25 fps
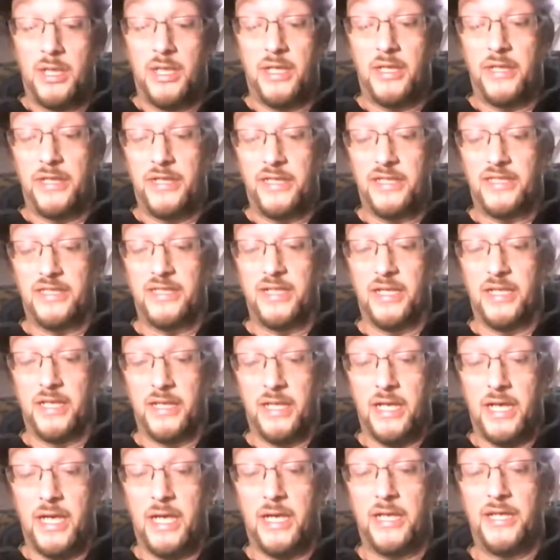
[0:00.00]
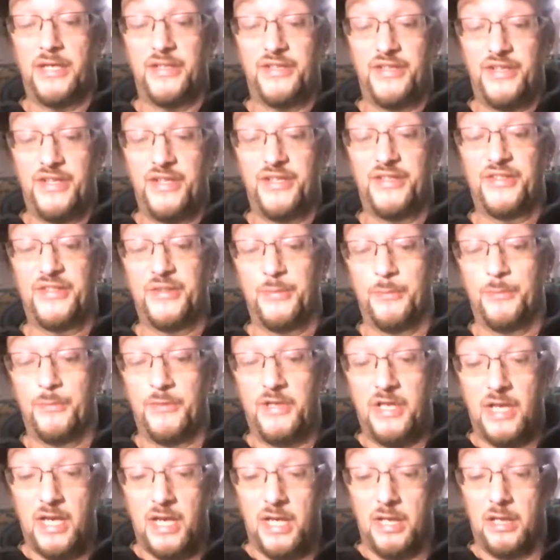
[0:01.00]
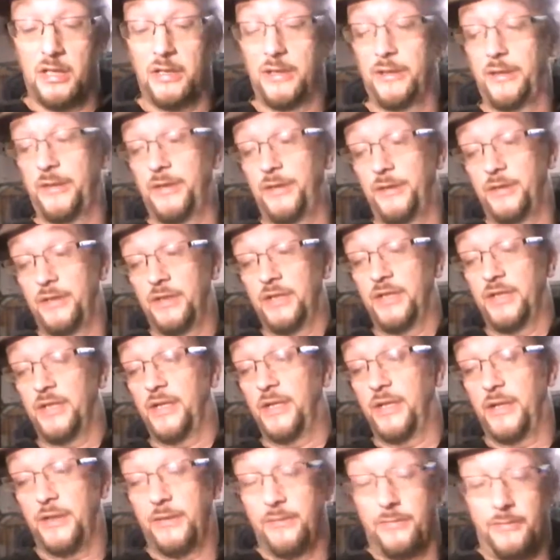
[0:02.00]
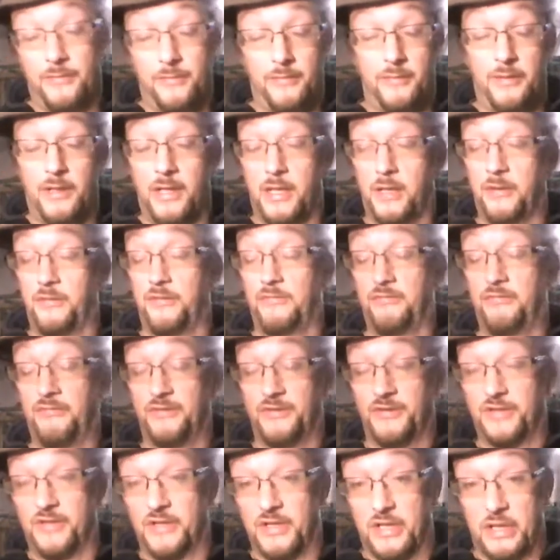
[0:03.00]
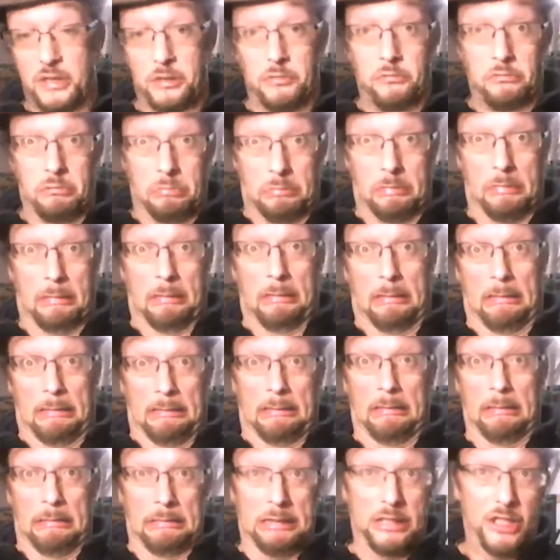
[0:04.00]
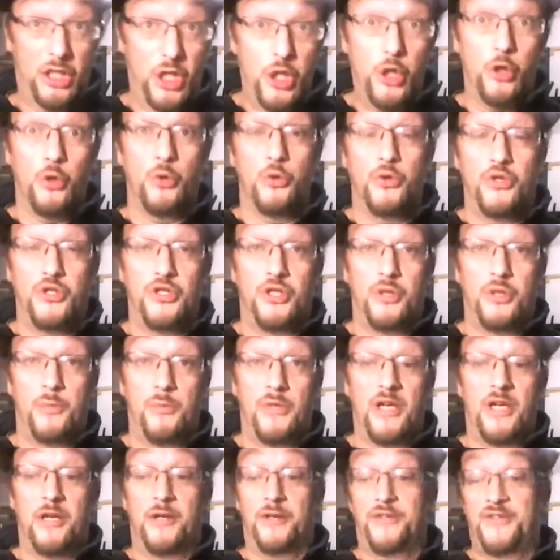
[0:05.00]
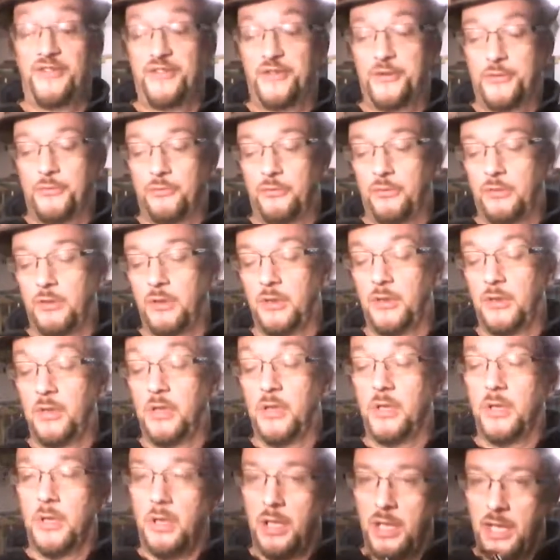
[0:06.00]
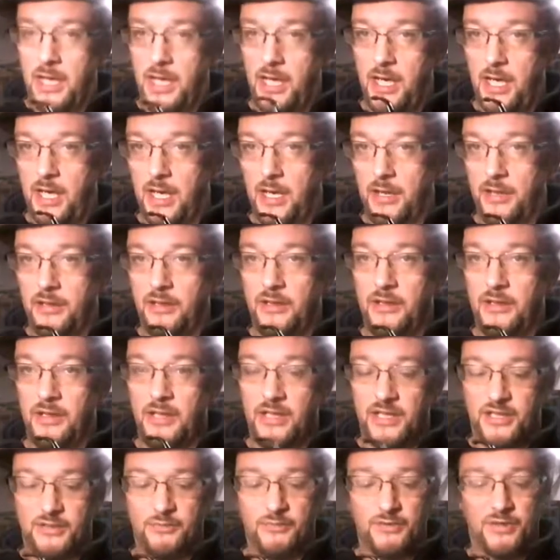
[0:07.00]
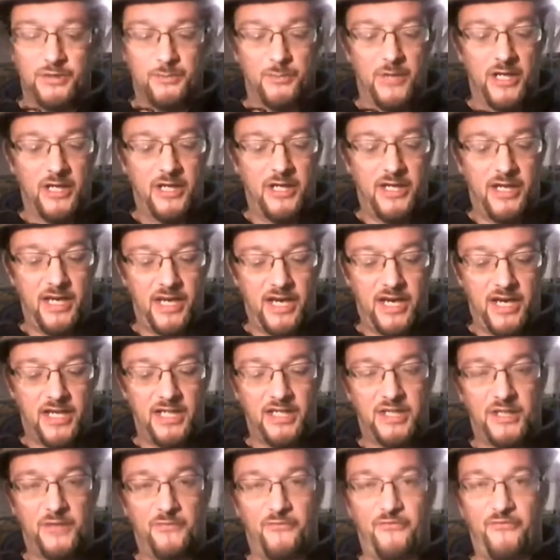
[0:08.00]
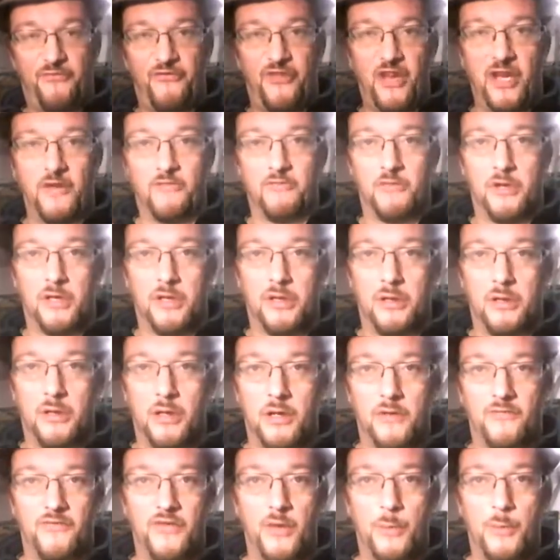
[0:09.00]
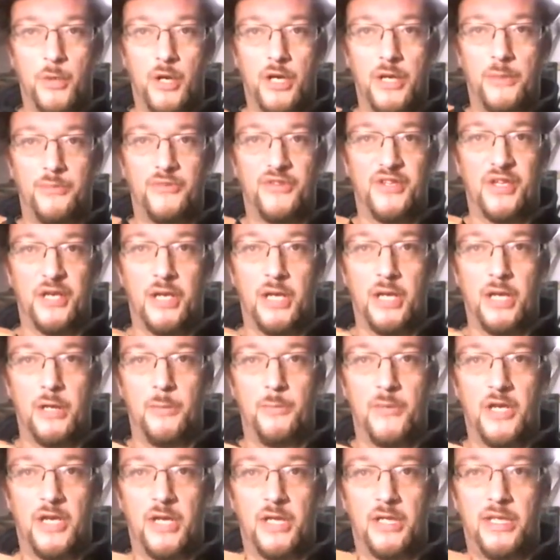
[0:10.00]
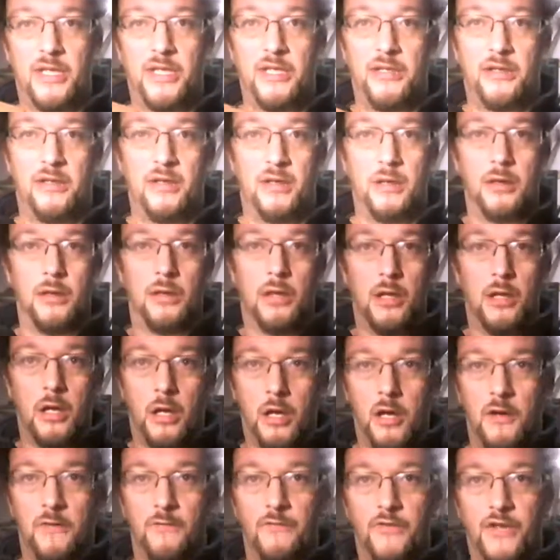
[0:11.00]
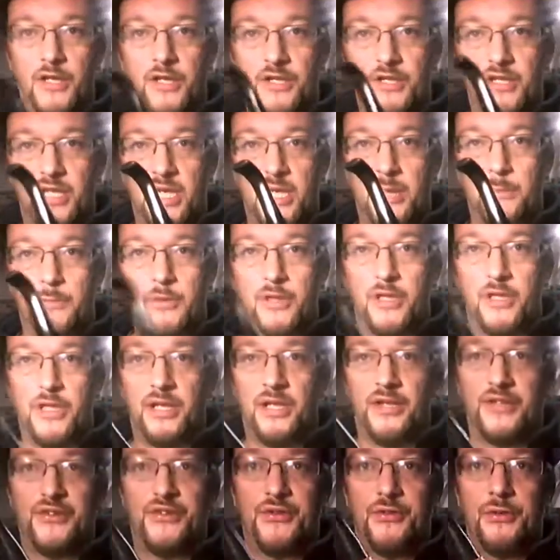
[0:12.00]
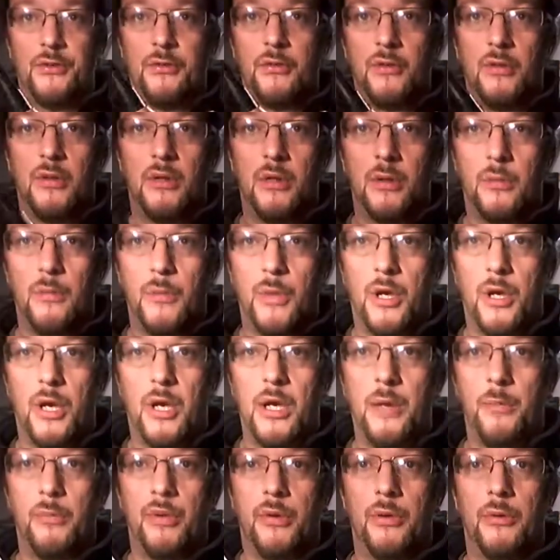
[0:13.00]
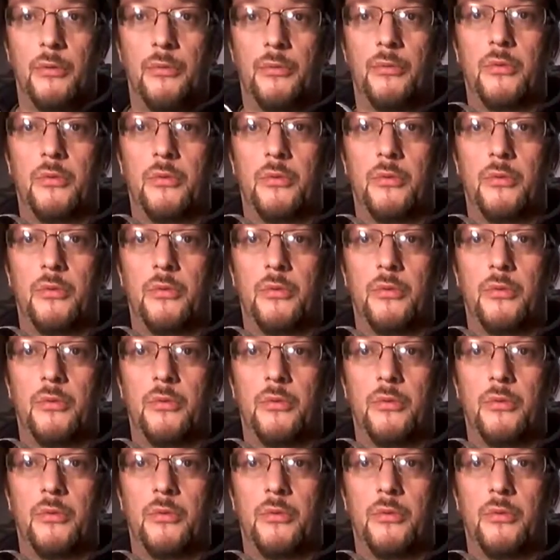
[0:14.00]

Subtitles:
And he said, I see some talent. And that was like huge to me. So, and this was my dad's favorite of the pipes that I made. He loved the shape of this pipe.